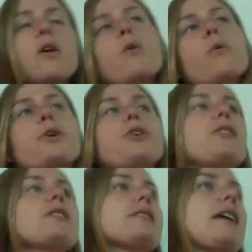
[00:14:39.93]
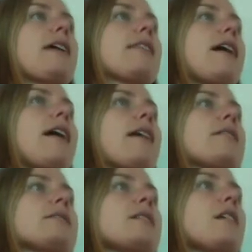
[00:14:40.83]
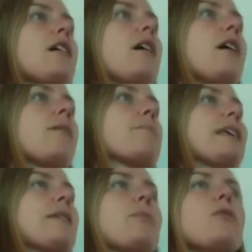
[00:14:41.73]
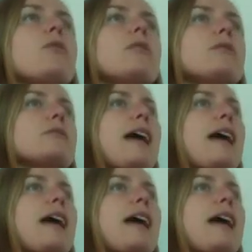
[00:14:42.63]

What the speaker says: Or you could say that people